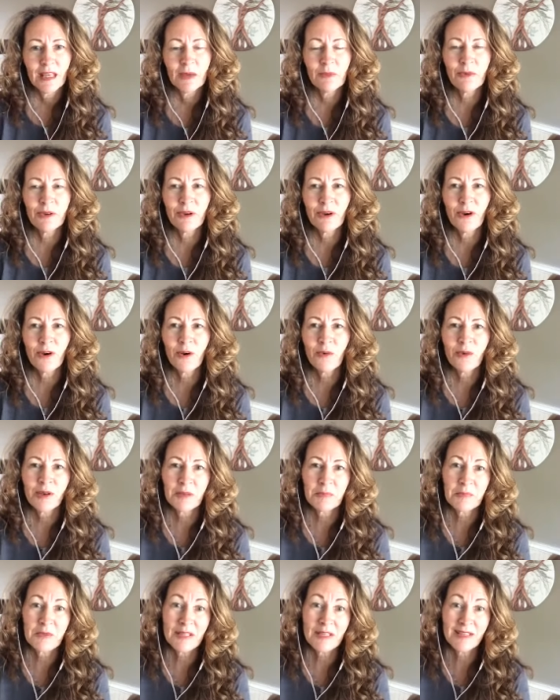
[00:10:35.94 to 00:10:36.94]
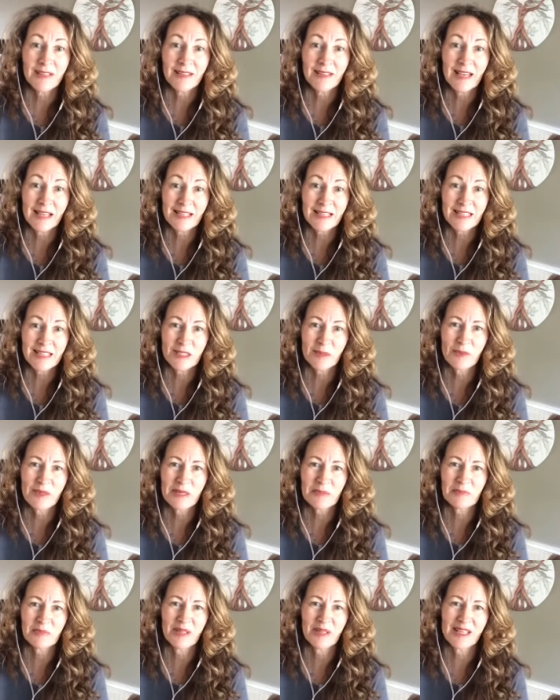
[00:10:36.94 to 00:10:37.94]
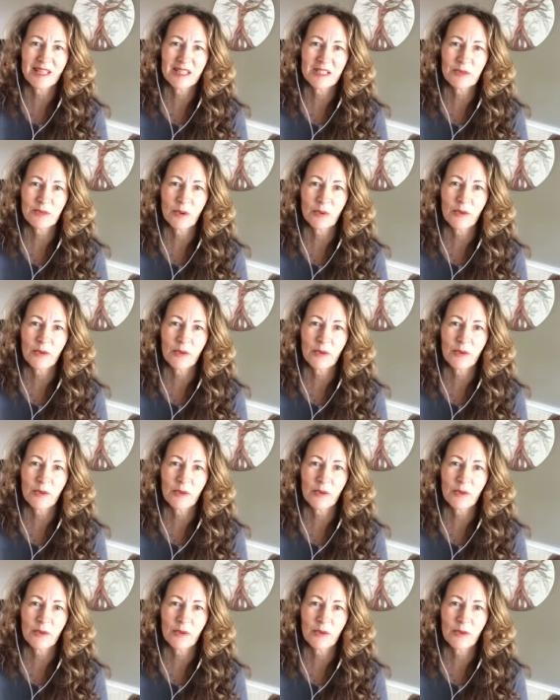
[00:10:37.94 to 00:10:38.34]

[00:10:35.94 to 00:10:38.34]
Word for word: And we all want to be in that sweet place